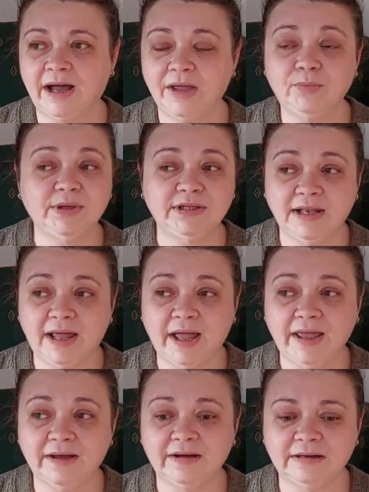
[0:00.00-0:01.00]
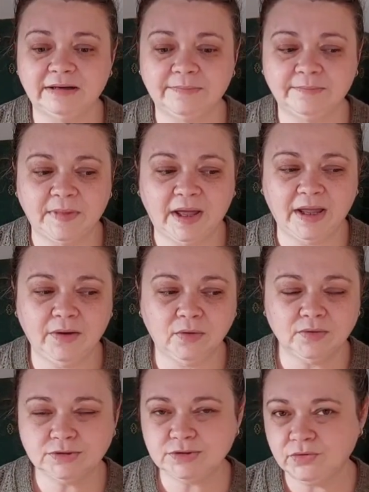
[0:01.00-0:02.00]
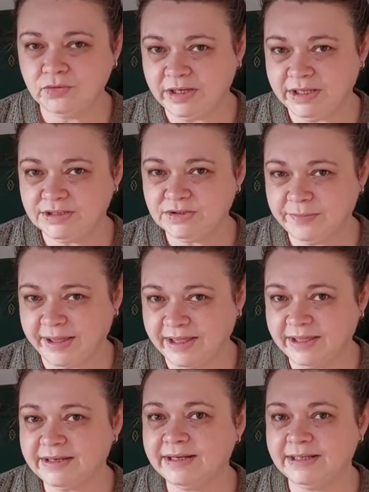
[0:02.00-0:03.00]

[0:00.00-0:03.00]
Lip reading: would like, I also need to make it